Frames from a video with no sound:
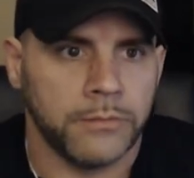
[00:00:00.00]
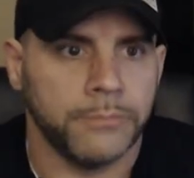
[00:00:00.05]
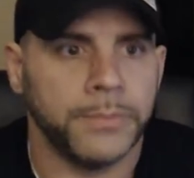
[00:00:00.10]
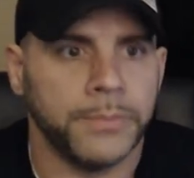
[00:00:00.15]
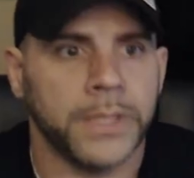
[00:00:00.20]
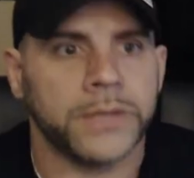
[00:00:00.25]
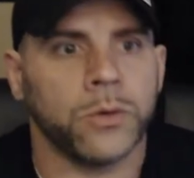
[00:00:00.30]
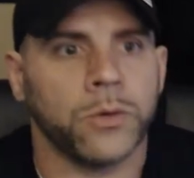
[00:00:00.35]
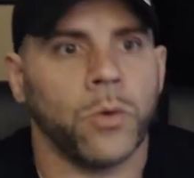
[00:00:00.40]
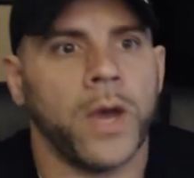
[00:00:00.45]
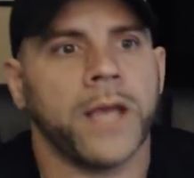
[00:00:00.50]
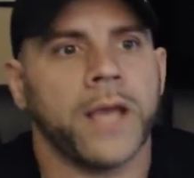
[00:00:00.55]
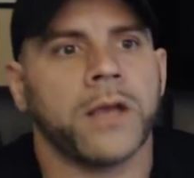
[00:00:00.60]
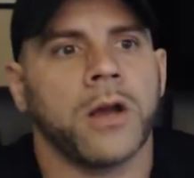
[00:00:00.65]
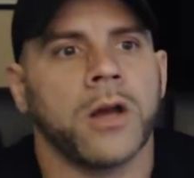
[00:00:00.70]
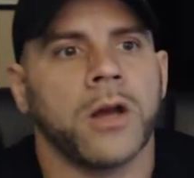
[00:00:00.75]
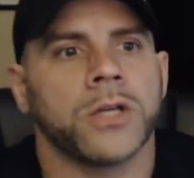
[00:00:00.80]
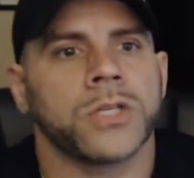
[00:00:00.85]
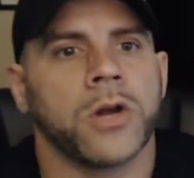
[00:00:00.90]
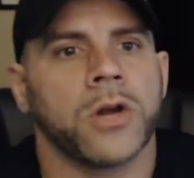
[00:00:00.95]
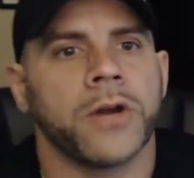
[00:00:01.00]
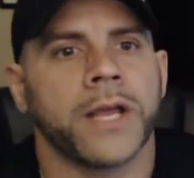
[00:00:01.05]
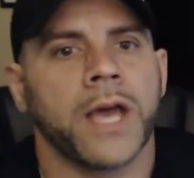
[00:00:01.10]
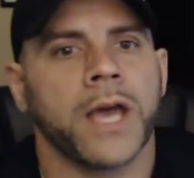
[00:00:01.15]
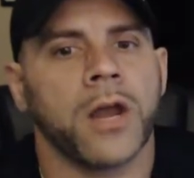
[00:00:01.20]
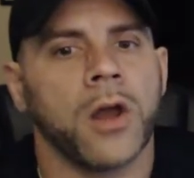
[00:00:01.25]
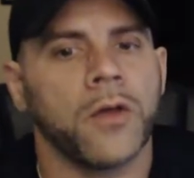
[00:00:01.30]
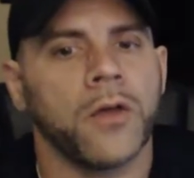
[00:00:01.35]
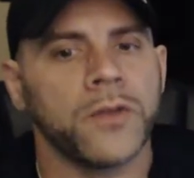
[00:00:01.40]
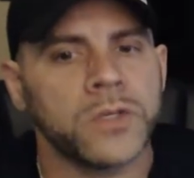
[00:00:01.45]
But the white car has already
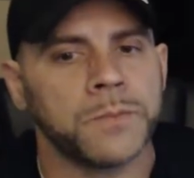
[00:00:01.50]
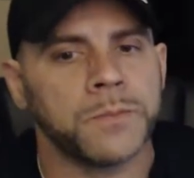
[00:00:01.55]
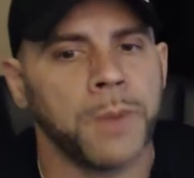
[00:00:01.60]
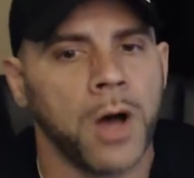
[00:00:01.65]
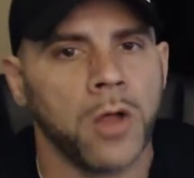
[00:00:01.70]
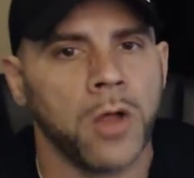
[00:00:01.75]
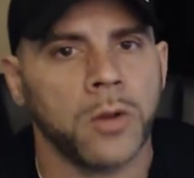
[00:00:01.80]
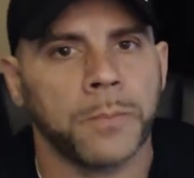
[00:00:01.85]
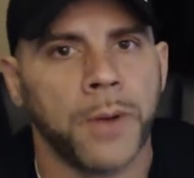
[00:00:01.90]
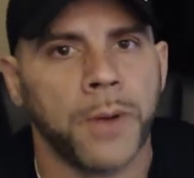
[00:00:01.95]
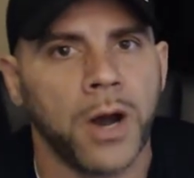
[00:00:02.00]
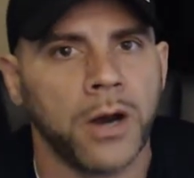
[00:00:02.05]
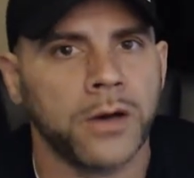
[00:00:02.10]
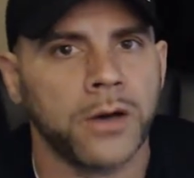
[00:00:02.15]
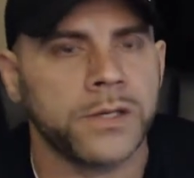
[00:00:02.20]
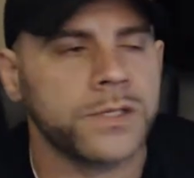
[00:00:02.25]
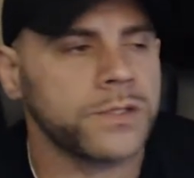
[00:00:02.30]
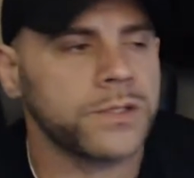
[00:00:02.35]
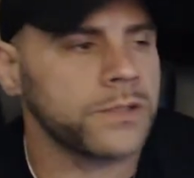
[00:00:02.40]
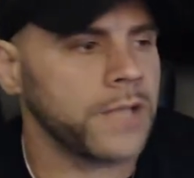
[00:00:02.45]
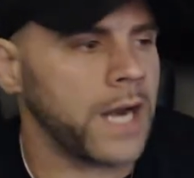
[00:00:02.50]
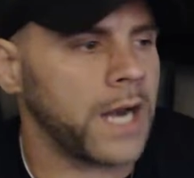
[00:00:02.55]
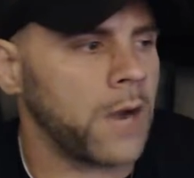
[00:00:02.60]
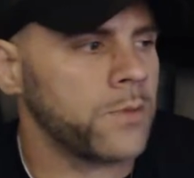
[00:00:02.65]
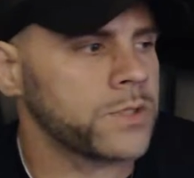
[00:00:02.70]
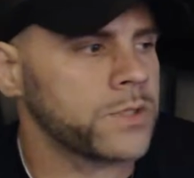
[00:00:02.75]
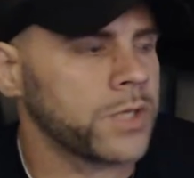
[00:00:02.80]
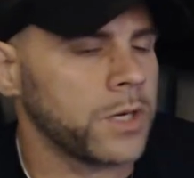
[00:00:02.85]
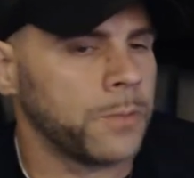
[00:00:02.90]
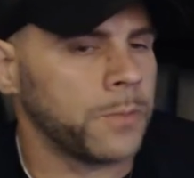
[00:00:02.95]
got all these baller parts that I
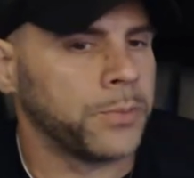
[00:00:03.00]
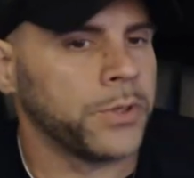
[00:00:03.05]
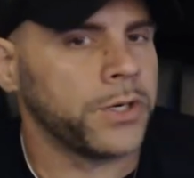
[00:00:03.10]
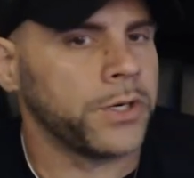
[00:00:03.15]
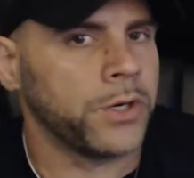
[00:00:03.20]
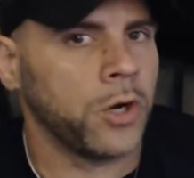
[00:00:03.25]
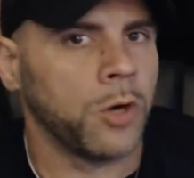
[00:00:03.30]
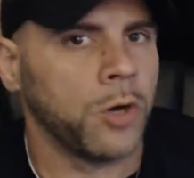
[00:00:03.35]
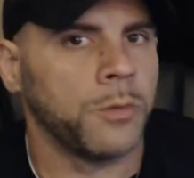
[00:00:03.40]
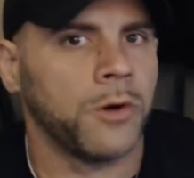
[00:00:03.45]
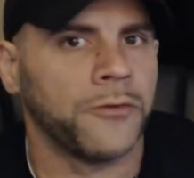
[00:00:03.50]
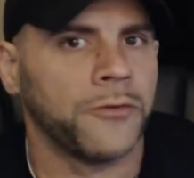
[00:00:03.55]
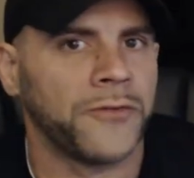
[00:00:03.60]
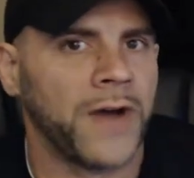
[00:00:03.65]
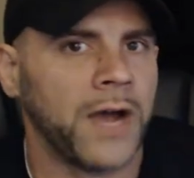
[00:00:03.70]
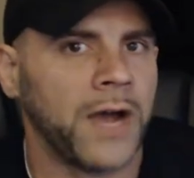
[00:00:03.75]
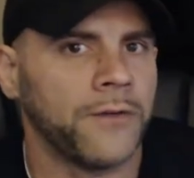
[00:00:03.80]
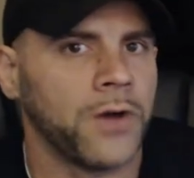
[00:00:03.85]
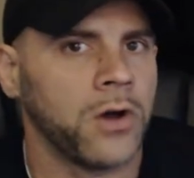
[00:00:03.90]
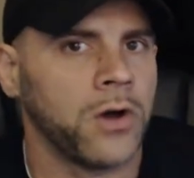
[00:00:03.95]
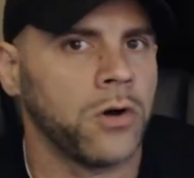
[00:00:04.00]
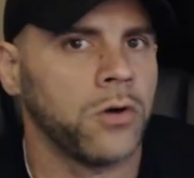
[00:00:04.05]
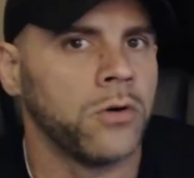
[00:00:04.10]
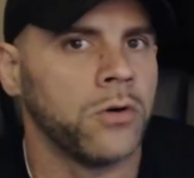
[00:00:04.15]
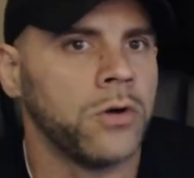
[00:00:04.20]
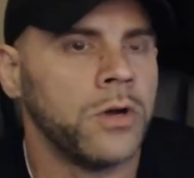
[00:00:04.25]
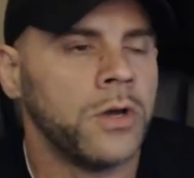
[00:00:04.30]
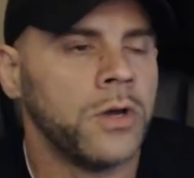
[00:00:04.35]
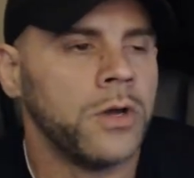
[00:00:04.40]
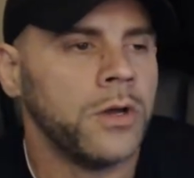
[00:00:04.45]
was going to put in Hobo 5.0,
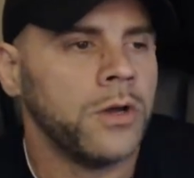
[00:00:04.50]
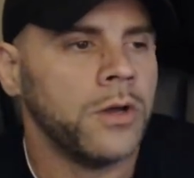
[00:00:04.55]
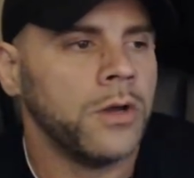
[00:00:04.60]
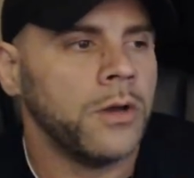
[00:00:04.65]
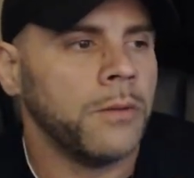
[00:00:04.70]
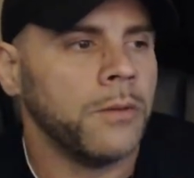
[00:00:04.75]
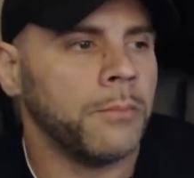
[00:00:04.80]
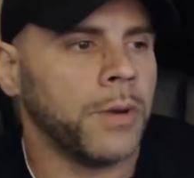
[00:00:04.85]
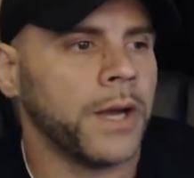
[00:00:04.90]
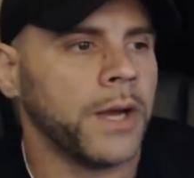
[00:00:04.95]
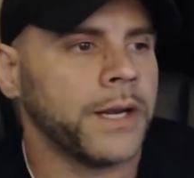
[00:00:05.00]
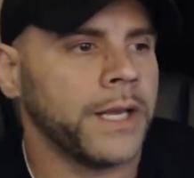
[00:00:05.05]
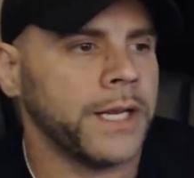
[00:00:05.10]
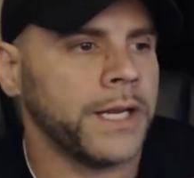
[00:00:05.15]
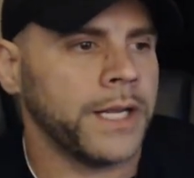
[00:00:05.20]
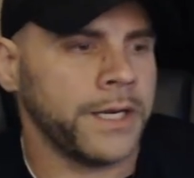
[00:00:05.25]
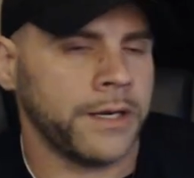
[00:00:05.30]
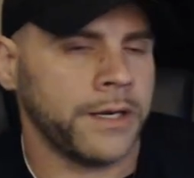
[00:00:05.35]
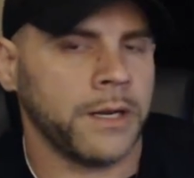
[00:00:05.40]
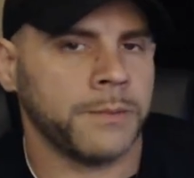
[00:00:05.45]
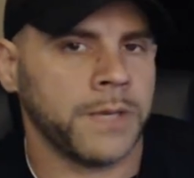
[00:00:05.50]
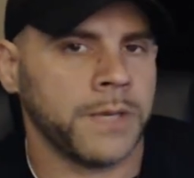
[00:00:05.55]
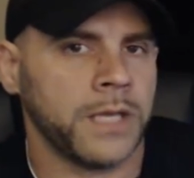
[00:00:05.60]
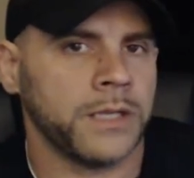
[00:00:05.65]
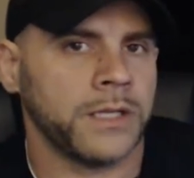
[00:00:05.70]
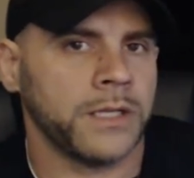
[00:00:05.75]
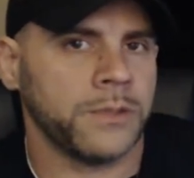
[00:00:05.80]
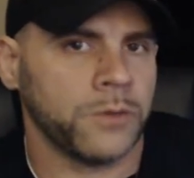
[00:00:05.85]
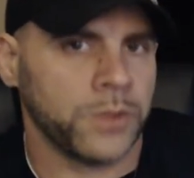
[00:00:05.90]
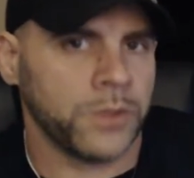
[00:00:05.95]
but it ended up getting
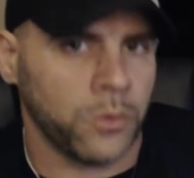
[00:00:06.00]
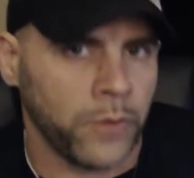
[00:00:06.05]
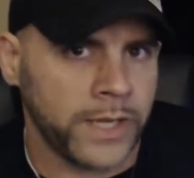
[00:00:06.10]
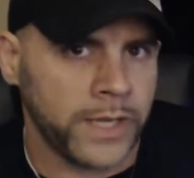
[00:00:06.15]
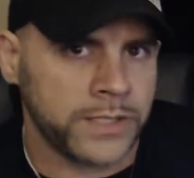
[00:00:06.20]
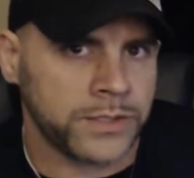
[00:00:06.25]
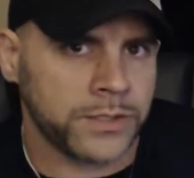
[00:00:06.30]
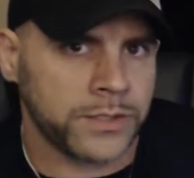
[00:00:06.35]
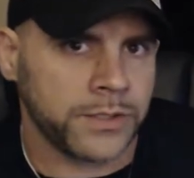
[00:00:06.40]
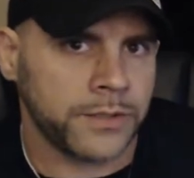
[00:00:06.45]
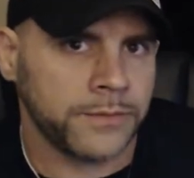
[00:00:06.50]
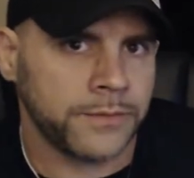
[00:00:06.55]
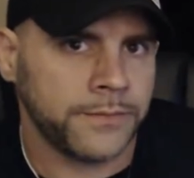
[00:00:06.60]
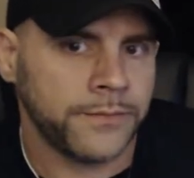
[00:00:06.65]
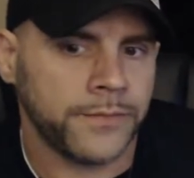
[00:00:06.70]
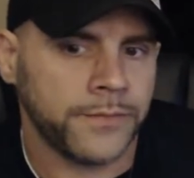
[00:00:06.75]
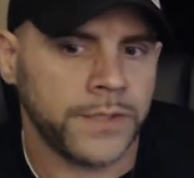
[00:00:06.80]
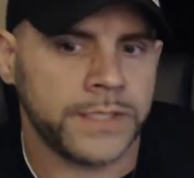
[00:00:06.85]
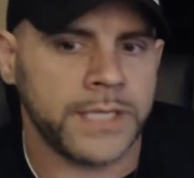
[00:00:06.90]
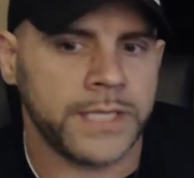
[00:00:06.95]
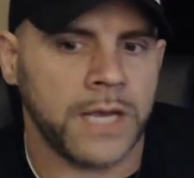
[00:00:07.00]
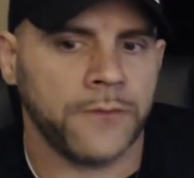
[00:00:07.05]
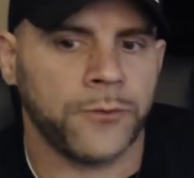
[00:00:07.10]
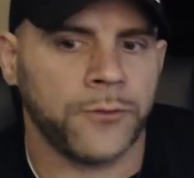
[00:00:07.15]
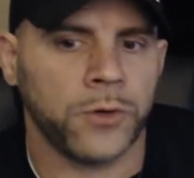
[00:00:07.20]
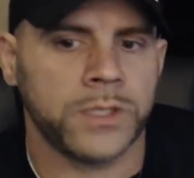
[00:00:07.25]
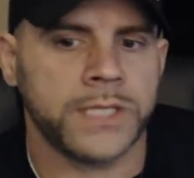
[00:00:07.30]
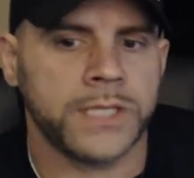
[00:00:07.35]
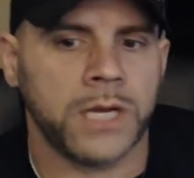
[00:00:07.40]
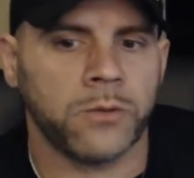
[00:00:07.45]
the, the Windsor the 10,
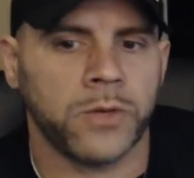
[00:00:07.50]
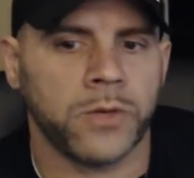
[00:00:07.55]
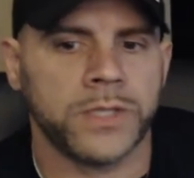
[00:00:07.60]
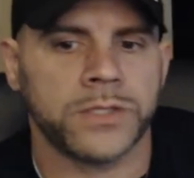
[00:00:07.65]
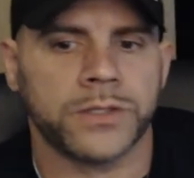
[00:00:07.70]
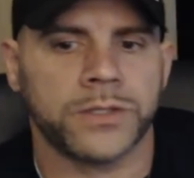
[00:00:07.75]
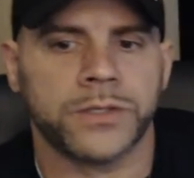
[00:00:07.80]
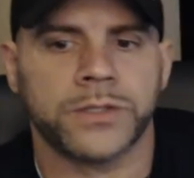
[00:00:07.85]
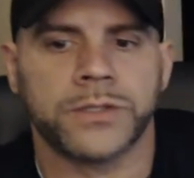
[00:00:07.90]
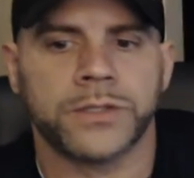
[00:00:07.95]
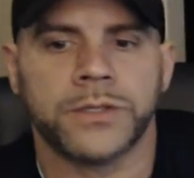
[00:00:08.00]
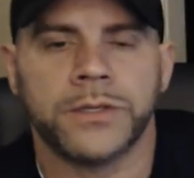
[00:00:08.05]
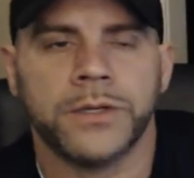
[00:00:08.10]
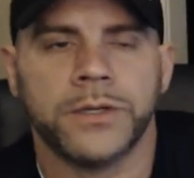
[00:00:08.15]
410 Windsors.